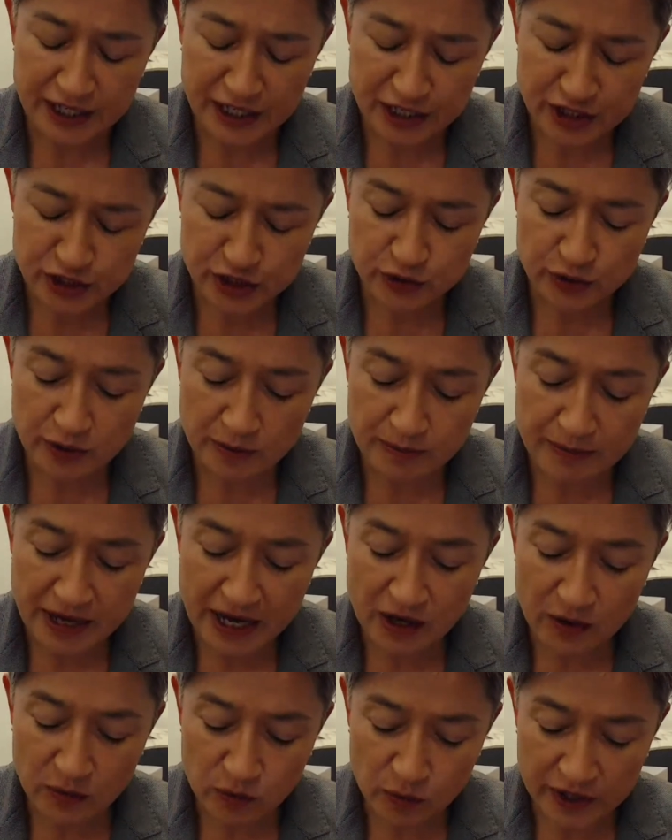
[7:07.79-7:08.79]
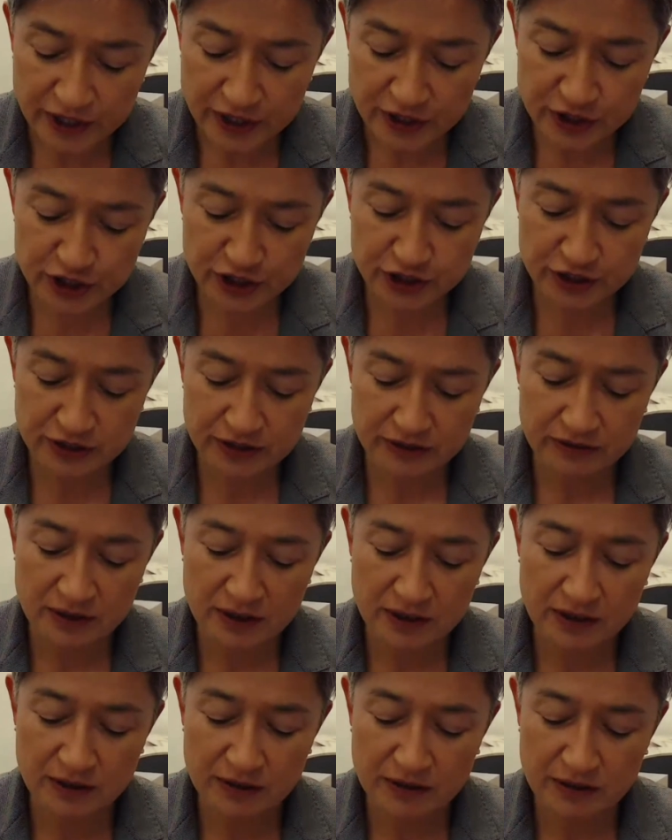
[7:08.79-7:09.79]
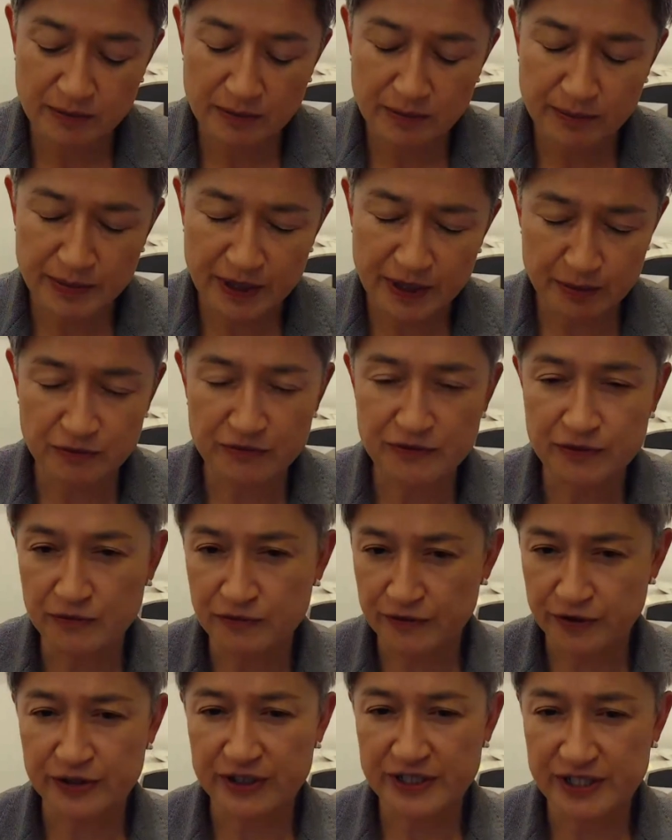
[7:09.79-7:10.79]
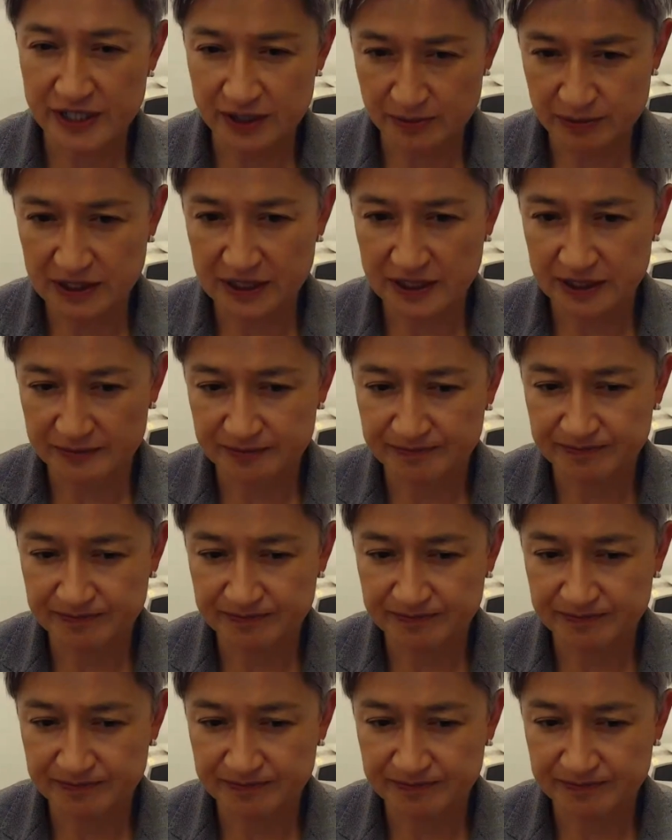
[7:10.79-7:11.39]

issue about which people feel very deeply,